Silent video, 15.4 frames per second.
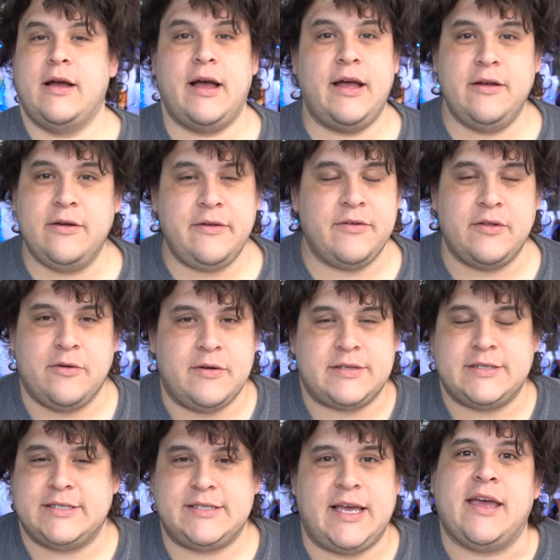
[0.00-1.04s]
I don't even know what
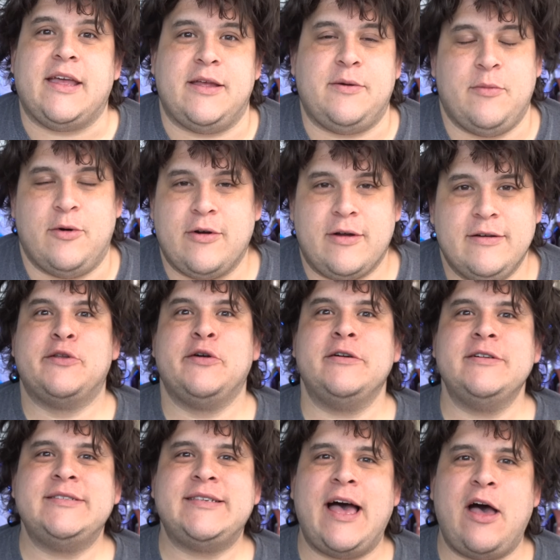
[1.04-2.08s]
to say anymore.
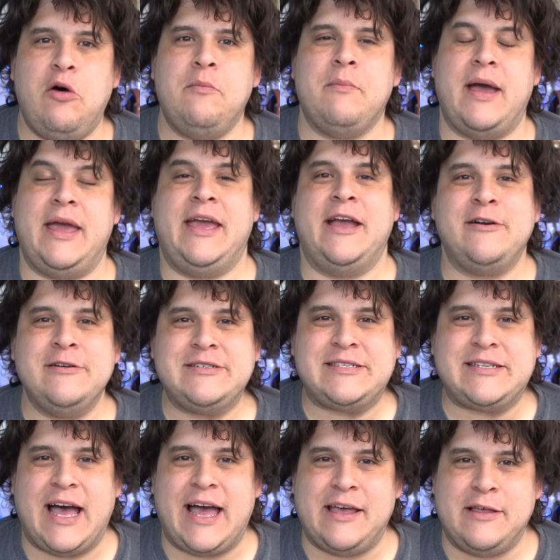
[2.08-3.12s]
Turns out my
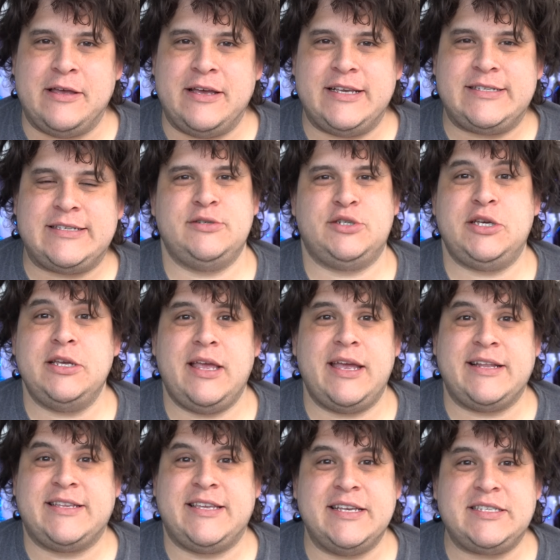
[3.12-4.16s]
hairstylist, she
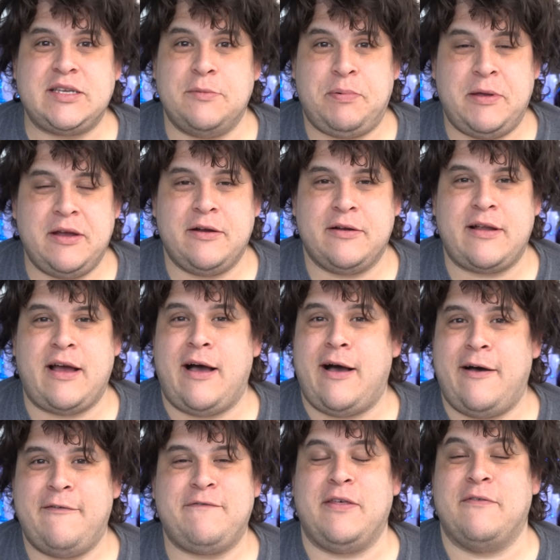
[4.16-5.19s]
like disappeared
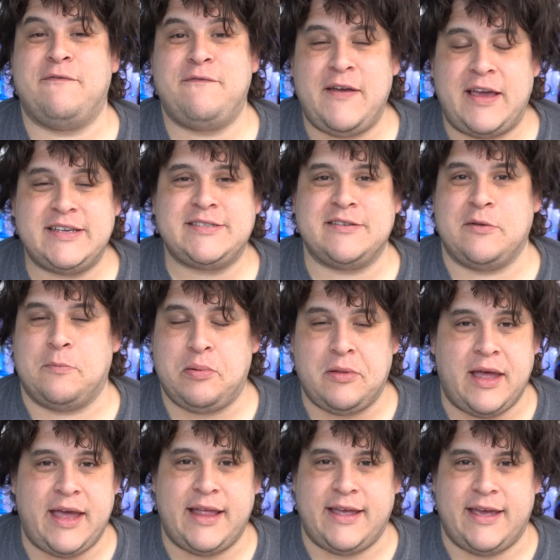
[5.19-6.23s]
off the face of the
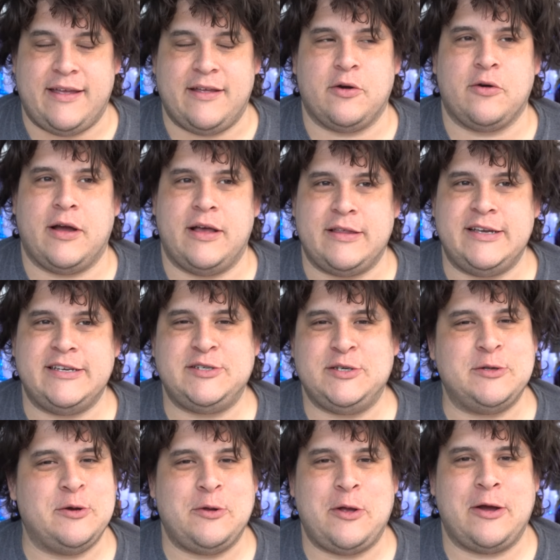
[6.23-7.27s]
planet, or at least
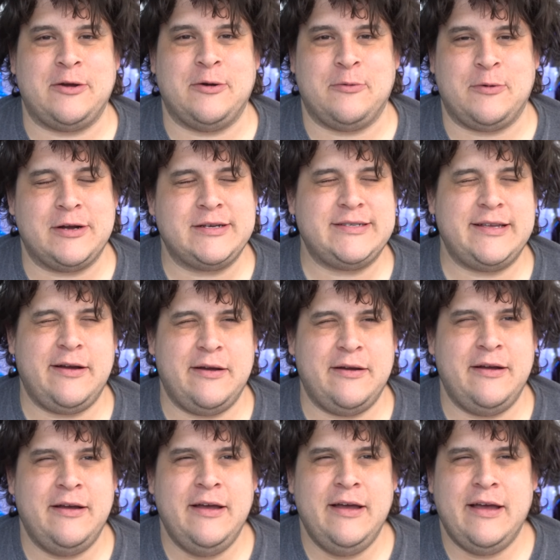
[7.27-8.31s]
she no longer works
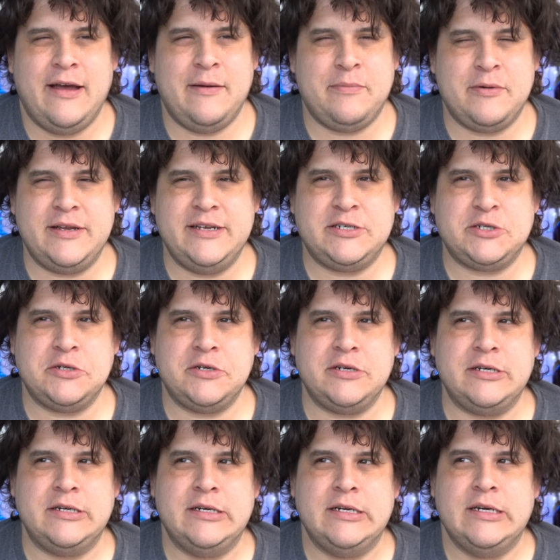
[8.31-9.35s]
there, I'm pretty
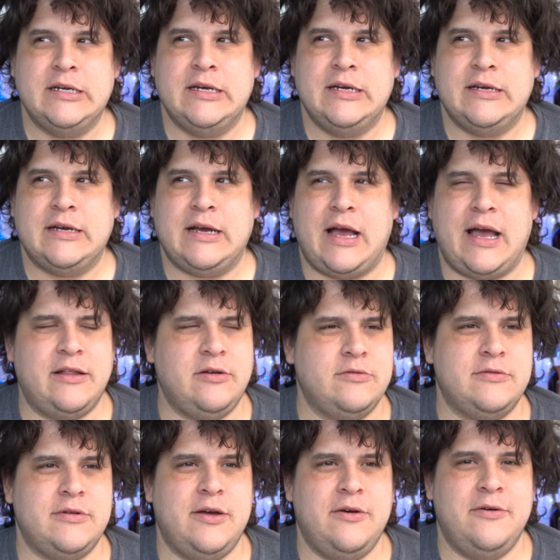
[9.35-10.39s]
sure. I
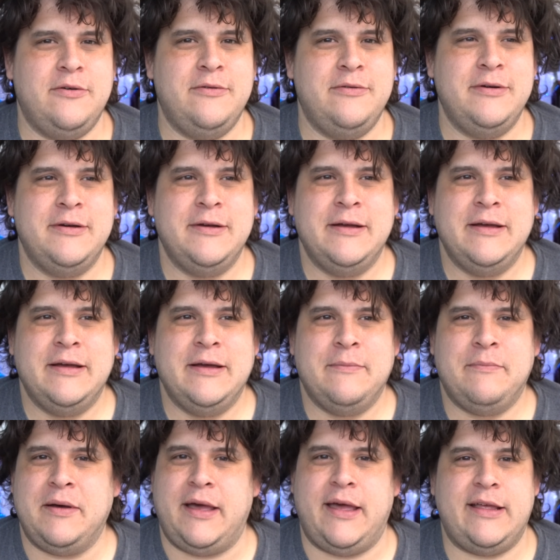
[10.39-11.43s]
don't know.
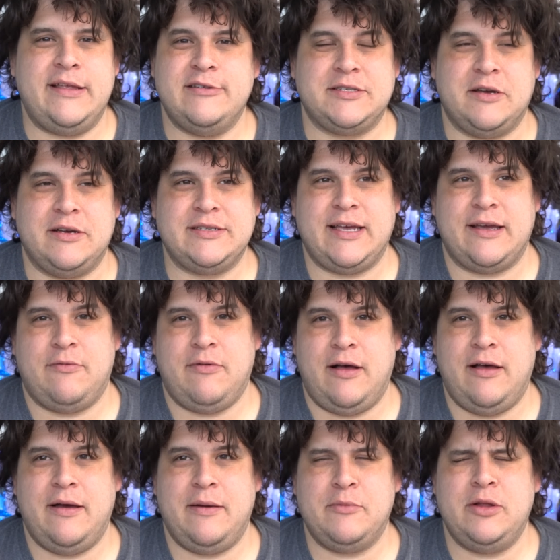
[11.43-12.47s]
But so I was like,
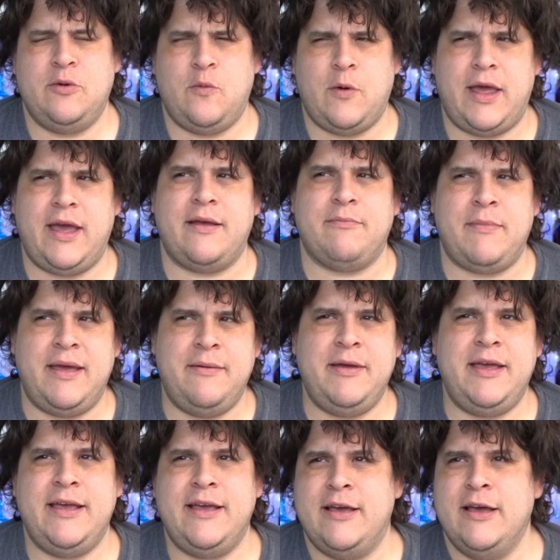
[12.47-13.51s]
well, I'm gonna wait.
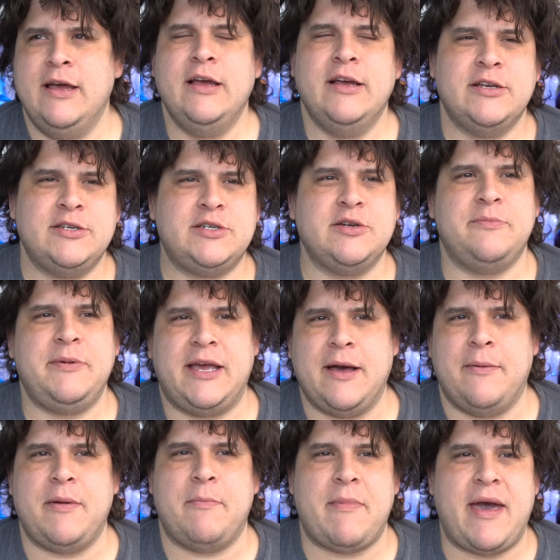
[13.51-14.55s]
Maybe she'll be
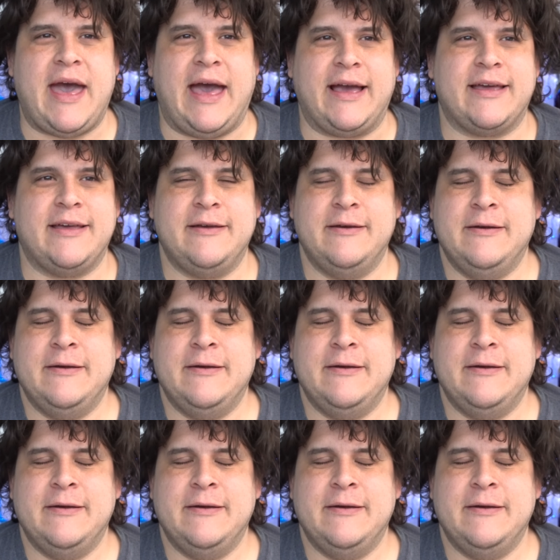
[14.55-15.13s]
coming back.